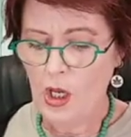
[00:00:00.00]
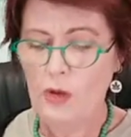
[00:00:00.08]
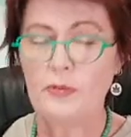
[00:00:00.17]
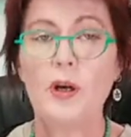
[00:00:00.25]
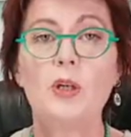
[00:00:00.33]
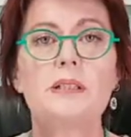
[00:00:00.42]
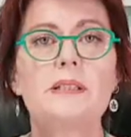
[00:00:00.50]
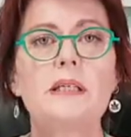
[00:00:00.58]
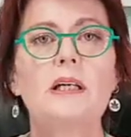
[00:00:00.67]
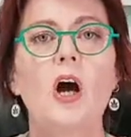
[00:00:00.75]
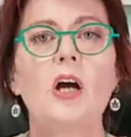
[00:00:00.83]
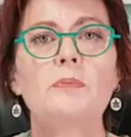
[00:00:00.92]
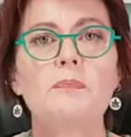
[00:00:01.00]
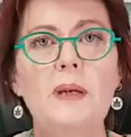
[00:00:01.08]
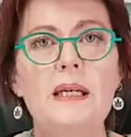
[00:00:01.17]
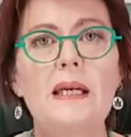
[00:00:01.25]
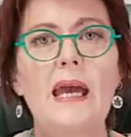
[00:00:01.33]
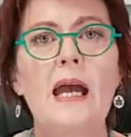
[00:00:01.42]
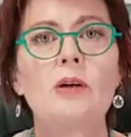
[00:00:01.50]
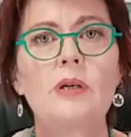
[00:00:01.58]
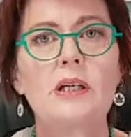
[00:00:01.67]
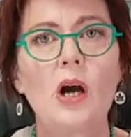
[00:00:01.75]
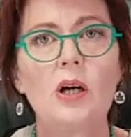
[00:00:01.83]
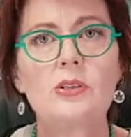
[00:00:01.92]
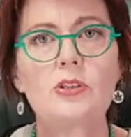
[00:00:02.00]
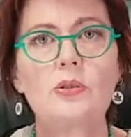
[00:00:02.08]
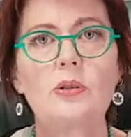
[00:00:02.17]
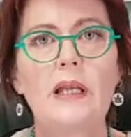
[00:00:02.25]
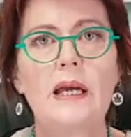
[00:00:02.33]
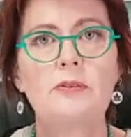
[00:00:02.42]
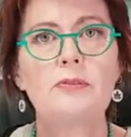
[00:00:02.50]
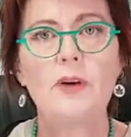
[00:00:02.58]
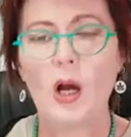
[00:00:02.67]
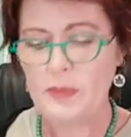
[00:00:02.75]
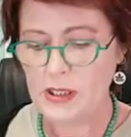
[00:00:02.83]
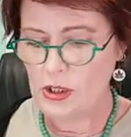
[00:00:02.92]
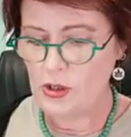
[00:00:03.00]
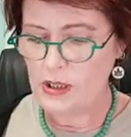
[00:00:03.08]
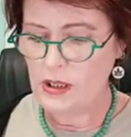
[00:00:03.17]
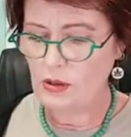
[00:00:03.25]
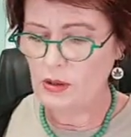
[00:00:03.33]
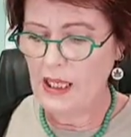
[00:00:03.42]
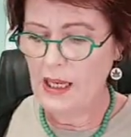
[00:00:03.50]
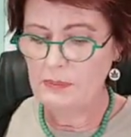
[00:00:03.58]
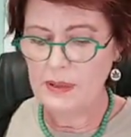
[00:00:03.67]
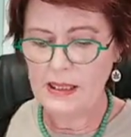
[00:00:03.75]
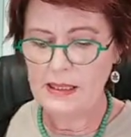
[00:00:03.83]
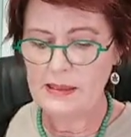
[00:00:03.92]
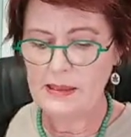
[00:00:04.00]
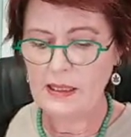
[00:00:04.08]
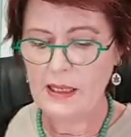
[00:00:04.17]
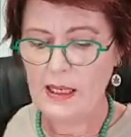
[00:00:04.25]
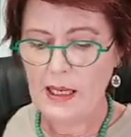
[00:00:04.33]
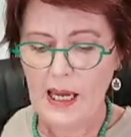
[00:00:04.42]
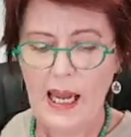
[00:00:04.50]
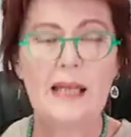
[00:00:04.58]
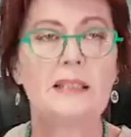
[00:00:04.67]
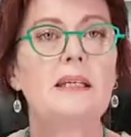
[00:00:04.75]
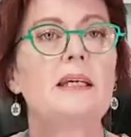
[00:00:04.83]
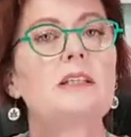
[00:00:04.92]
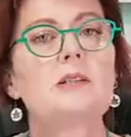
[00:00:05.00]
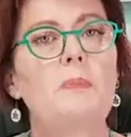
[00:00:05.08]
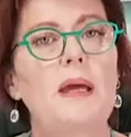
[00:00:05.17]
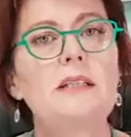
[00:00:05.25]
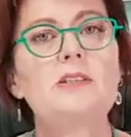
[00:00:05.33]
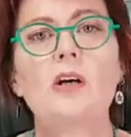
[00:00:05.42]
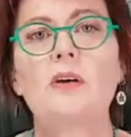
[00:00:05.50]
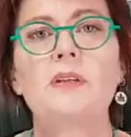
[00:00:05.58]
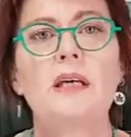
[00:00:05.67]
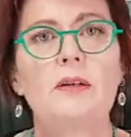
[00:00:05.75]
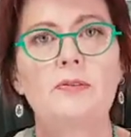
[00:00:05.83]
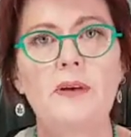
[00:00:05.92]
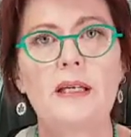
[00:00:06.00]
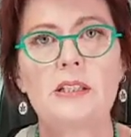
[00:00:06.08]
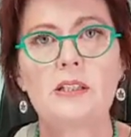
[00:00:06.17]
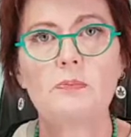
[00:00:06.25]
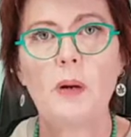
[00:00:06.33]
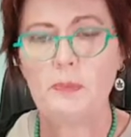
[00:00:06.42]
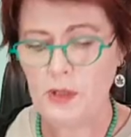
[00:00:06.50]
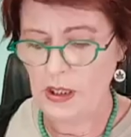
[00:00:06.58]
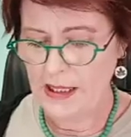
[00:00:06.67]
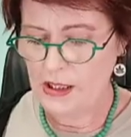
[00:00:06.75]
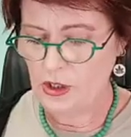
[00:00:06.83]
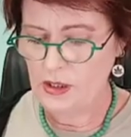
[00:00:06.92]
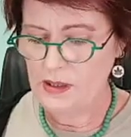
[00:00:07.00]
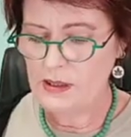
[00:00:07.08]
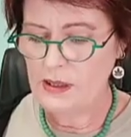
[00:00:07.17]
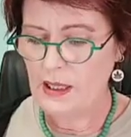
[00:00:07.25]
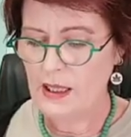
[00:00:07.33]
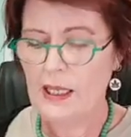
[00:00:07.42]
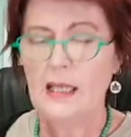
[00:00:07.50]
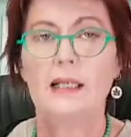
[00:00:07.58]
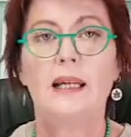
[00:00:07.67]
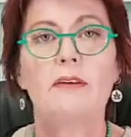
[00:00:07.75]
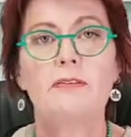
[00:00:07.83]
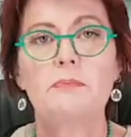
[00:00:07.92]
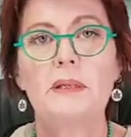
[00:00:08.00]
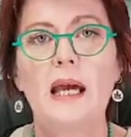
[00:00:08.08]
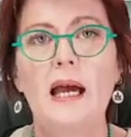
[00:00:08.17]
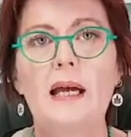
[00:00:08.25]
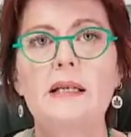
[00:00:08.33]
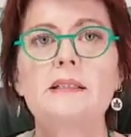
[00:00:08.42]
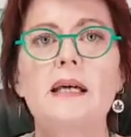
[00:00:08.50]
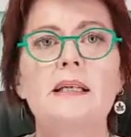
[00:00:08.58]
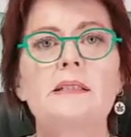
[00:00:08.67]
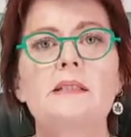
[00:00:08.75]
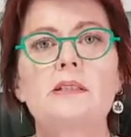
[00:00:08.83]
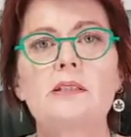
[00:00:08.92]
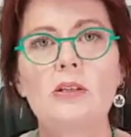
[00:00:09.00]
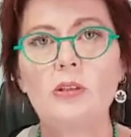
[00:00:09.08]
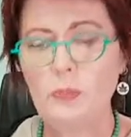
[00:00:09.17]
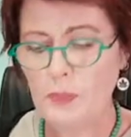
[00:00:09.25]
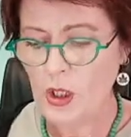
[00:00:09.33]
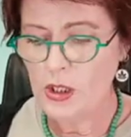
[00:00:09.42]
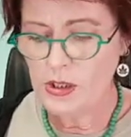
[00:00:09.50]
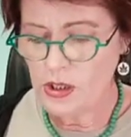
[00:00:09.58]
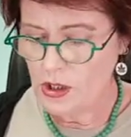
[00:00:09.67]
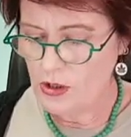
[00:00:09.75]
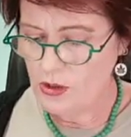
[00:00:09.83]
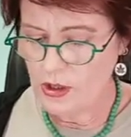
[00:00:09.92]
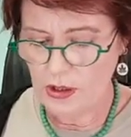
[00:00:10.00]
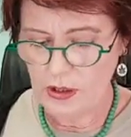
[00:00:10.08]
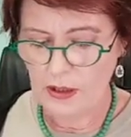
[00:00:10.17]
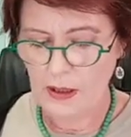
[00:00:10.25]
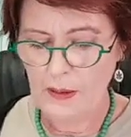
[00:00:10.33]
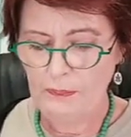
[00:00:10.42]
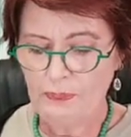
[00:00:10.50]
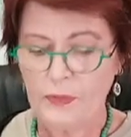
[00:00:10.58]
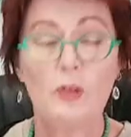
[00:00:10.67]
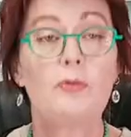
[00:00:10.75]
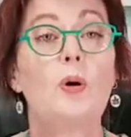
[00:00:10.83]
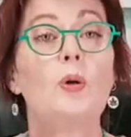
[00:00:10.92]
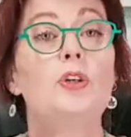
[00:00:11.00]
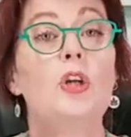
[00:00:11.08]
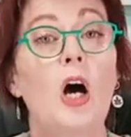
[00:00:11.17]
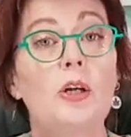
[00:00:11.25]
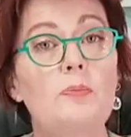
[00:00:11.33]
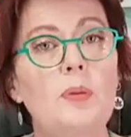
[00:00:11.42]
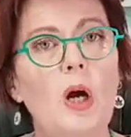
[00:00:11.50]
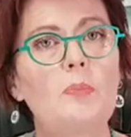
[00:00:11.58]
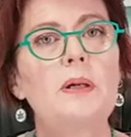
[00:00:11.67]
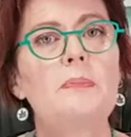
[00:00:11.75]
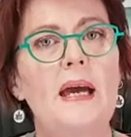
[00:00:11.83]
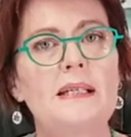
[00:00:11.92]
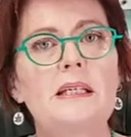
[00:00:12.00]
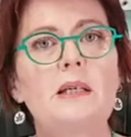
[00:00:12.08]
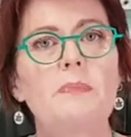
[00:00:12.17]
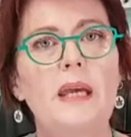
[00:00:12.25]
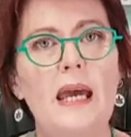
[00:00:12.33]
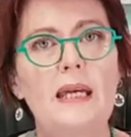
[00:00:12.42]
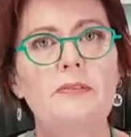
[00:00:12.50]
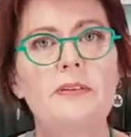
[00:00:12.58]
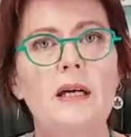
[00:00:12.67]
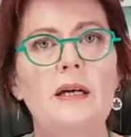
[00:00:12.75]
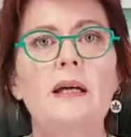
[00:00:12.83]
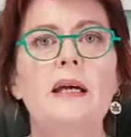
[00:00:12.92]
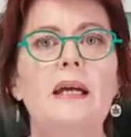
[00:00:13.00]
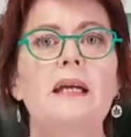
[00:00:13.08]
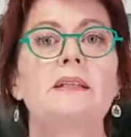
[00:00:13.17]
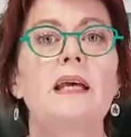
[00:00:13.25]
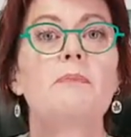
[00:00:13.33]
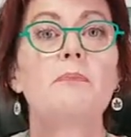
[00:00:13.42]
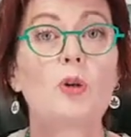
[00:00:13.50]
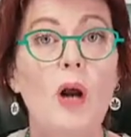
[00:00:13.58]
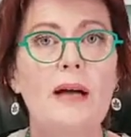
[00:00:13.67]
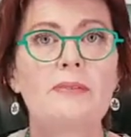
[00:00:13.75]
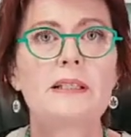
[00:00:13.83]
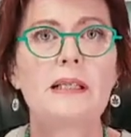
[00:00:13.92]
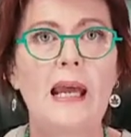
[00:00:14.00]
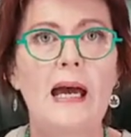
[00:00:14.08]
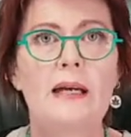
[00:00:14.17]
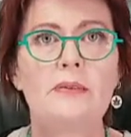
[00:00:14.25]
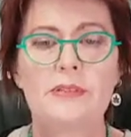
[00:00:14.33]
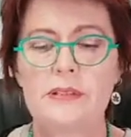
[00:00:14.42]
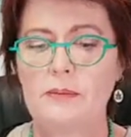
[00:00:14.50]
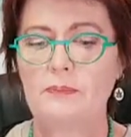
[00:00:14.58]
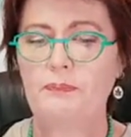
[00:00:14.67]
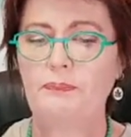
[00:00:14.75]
focusing on big agricultural and pharmaceutical companies at the expense of the affected populations left behind and still persecuted for non-problematic behavior in their private lives.